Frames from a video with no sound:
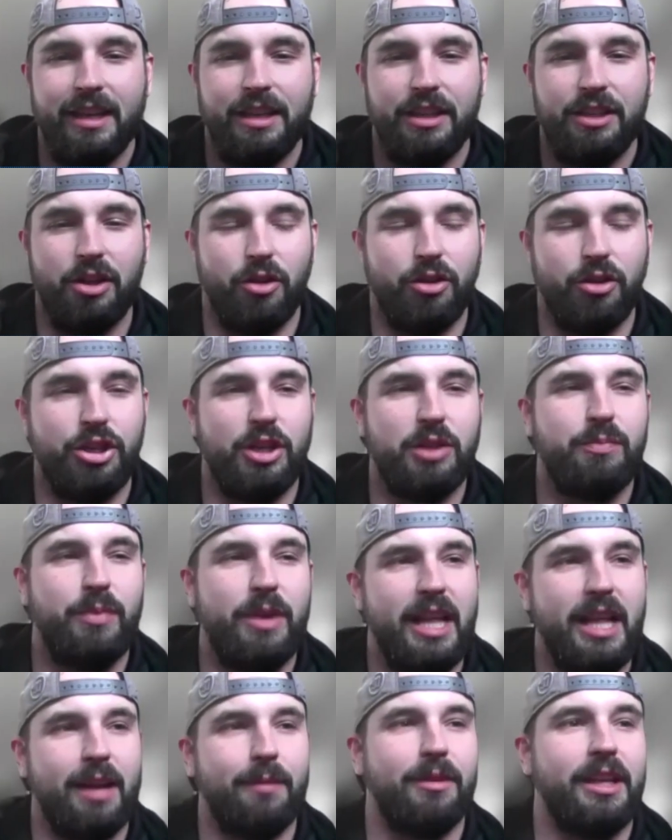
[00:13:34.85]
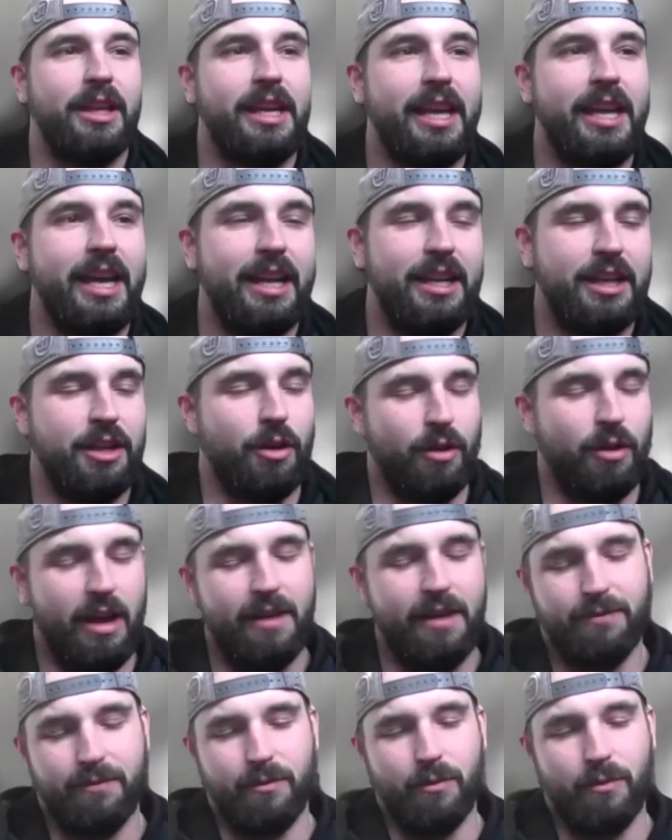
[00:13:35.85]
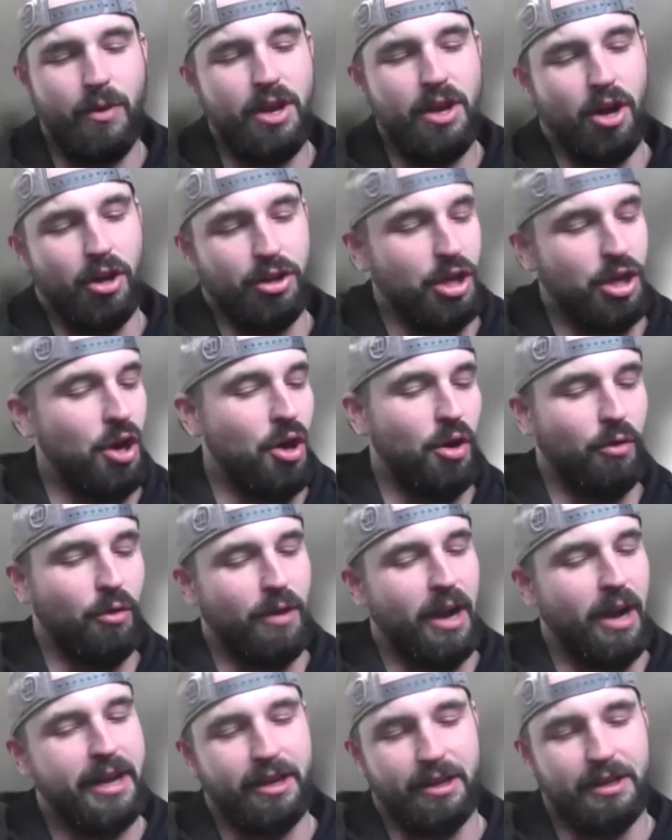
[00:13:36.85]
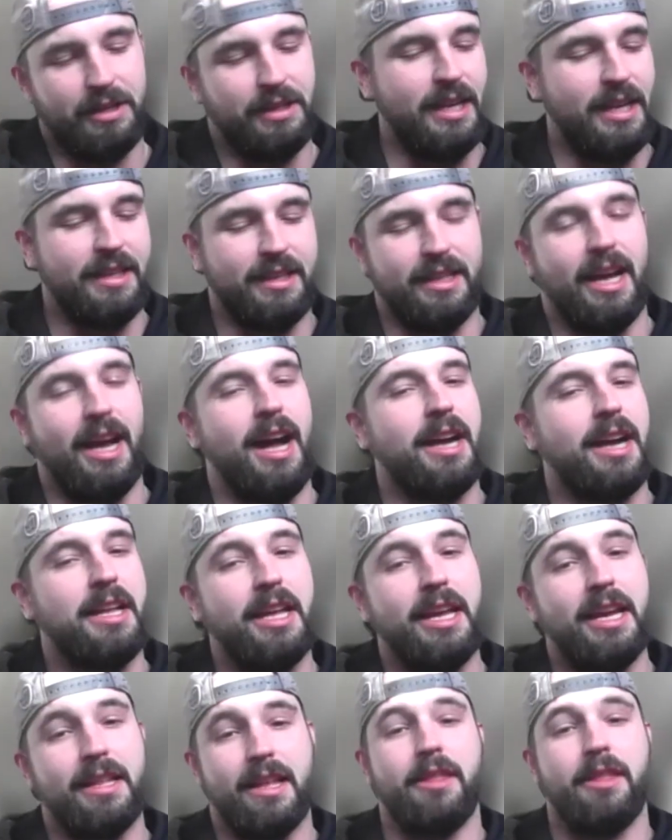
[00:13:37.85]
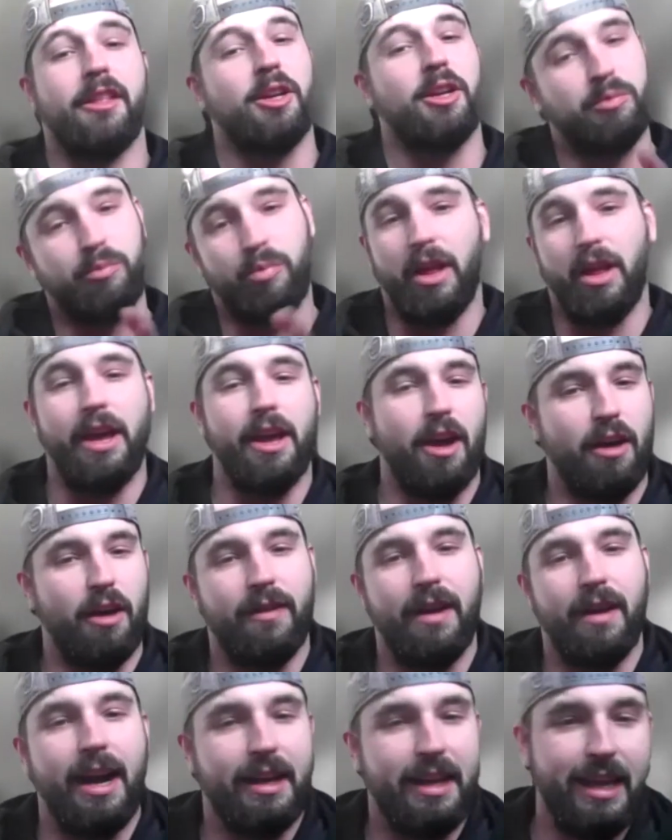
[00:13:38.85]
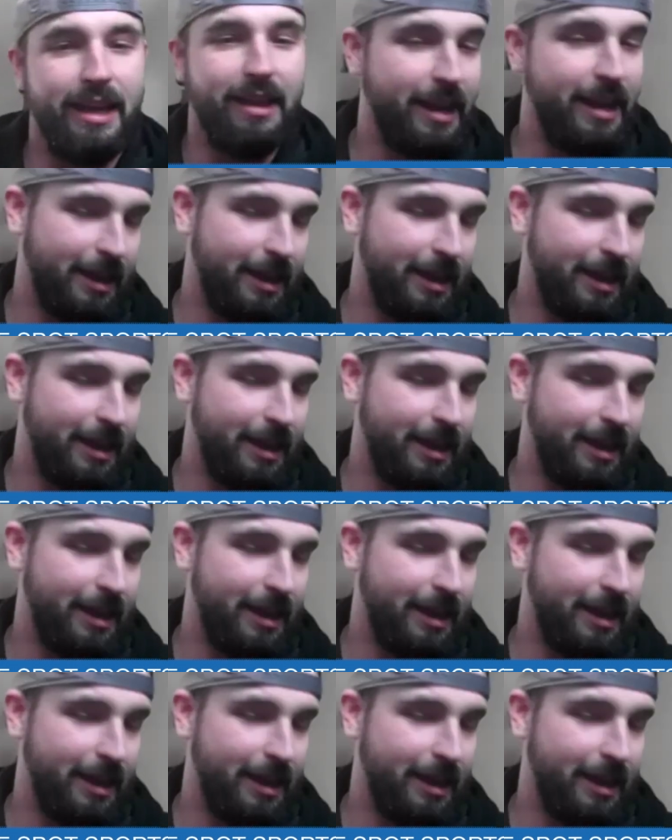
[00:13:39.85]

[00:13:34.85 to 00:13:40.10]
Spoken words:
So just being able to get, we all know regular season hockey and then there's playoff hockey. Like